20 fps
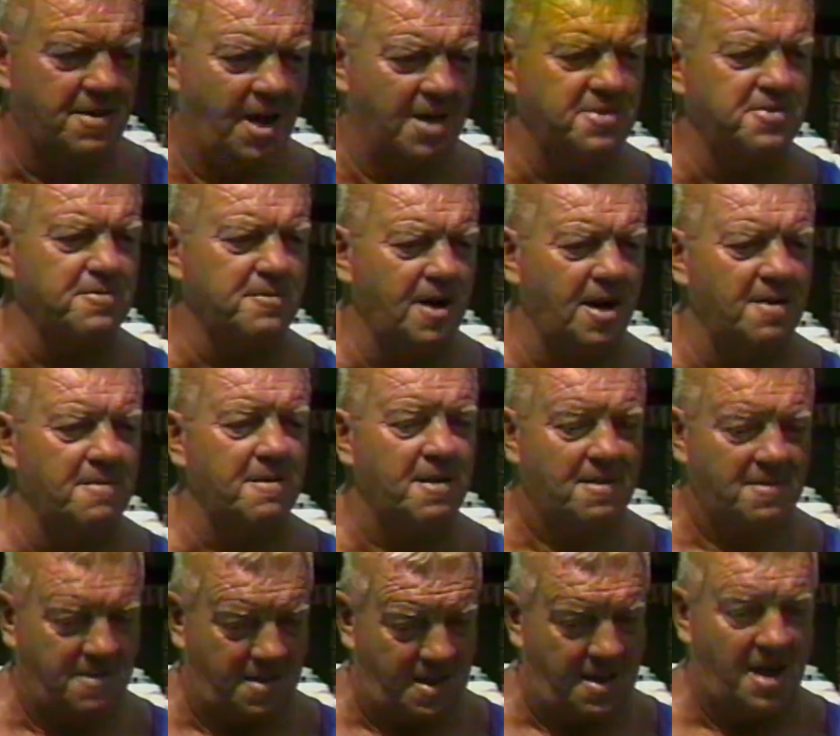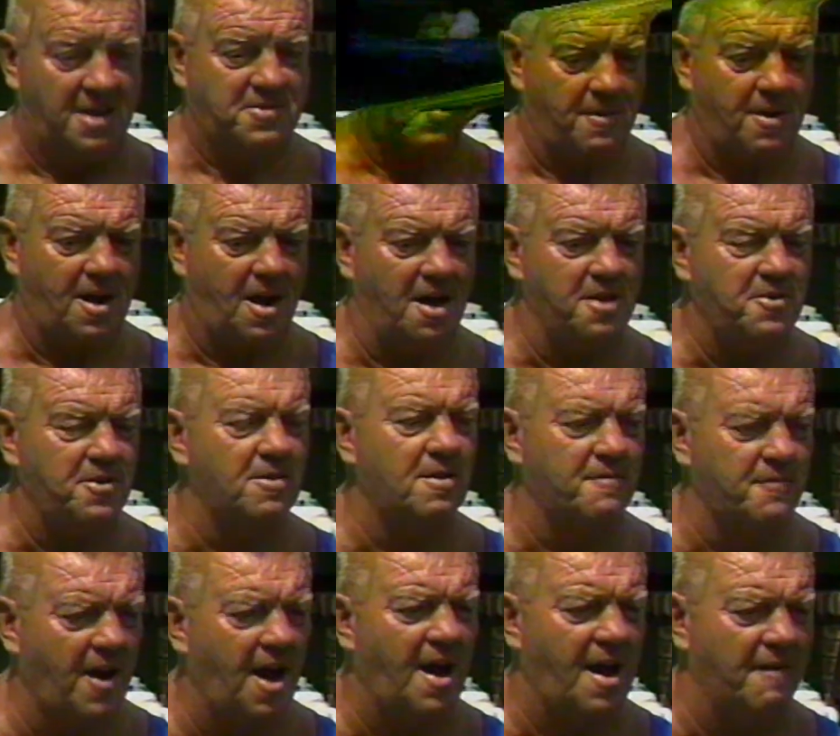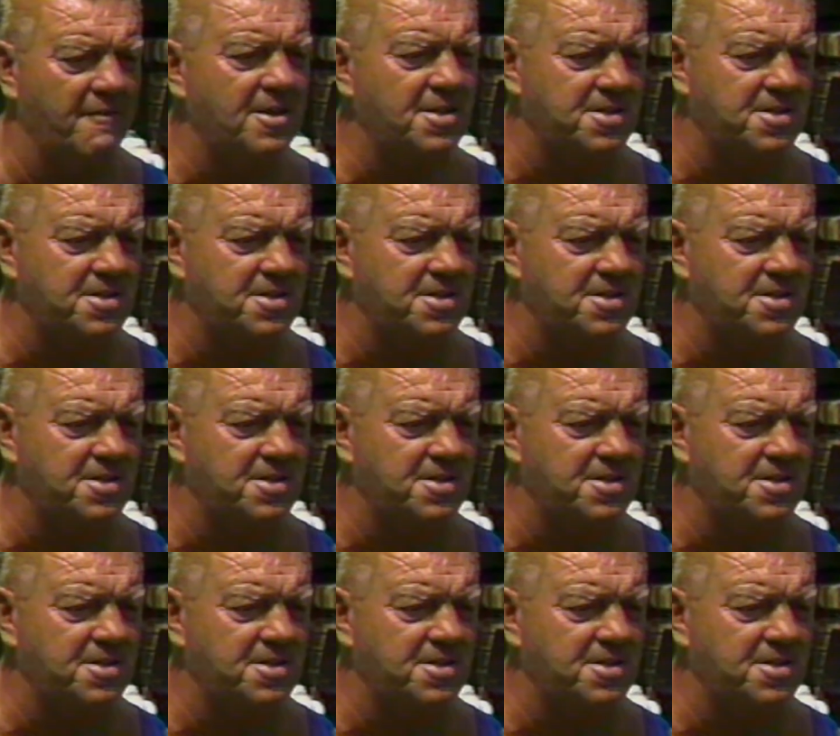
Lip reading: that's what I do if I have a